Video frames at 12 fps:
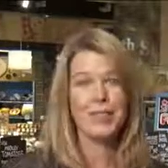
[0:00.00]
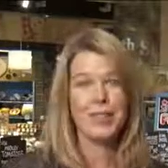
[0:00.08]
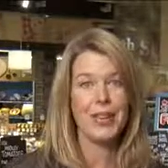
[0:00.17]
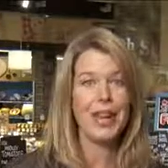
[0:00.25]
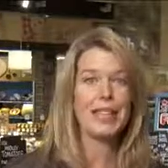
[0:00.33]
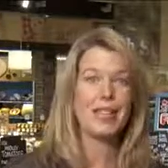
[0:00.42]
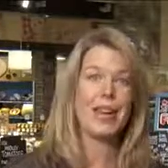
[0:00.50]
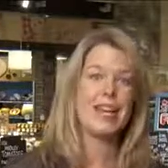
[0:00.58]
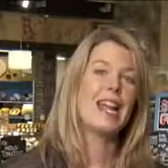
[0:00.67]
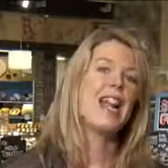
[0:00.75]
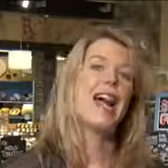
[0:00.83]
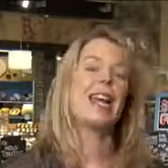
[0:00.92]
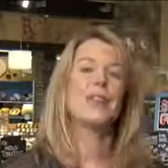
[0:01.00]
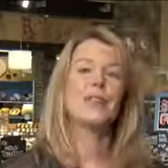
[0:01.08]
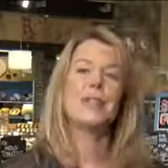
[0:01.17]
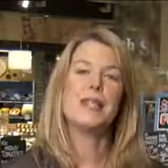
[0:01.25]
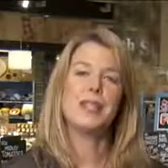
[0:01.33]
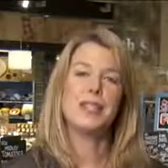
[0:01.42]
so that's great, and
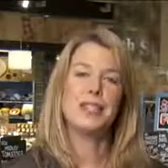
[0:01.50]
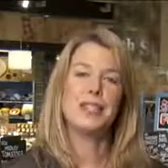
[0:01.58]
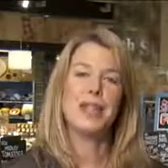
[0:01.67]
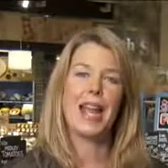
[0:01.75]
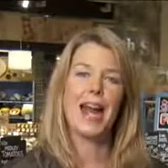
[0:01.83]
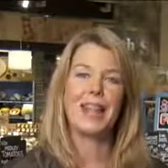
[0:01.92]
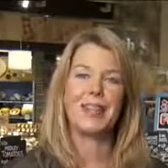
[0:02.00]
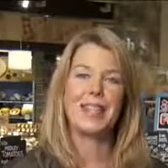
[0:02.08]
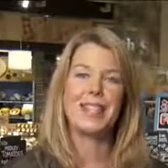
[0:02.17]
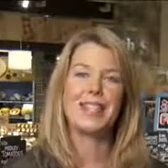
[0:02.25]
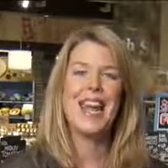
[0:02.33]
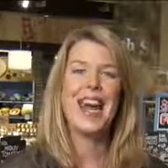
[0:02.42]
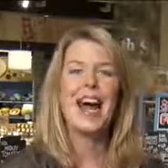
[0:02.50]
only 72 calories.